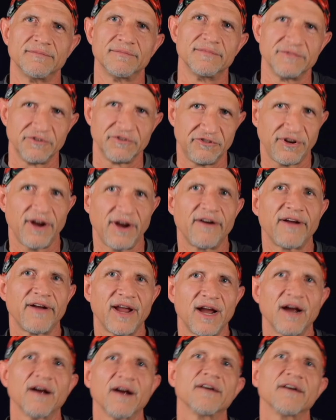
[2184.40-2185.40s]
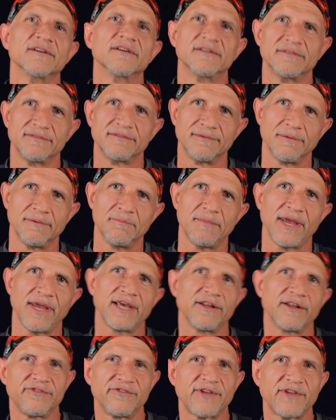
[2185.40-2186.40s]
share air, making
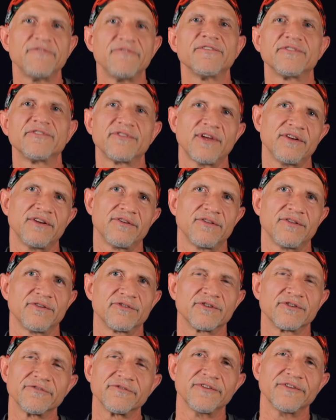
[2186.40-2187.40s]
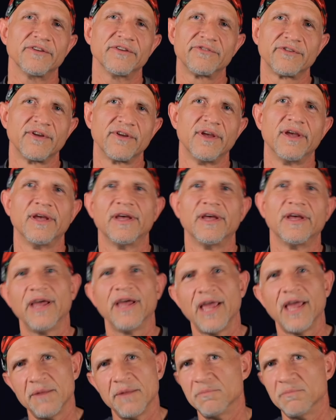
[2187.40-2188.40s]
a safe ascent to the surface
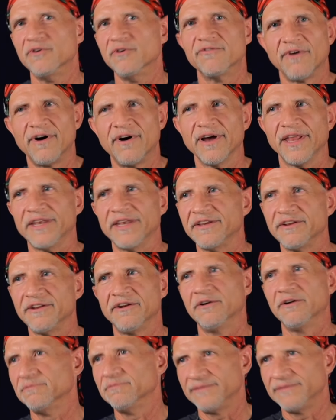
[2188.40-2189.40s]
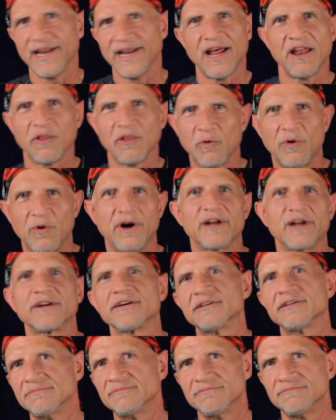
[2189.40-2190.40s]
and move on, get out of the
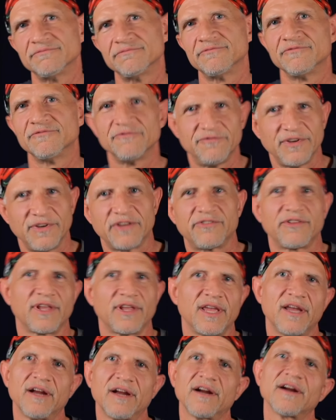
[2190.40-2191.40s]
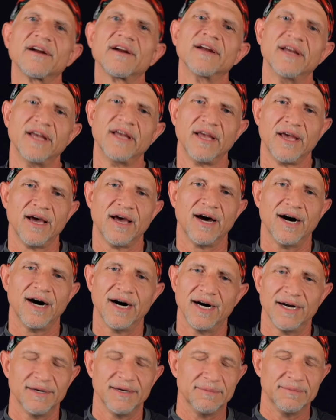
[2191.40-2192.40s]
water, fix the gear,
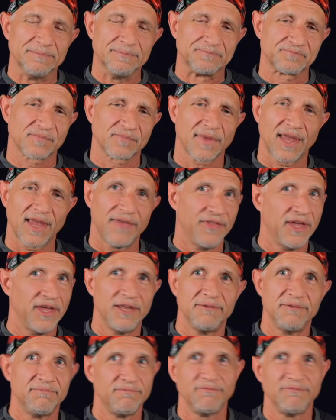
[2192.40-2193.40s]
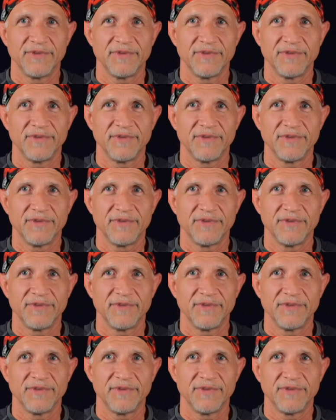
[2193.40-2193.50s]
and then,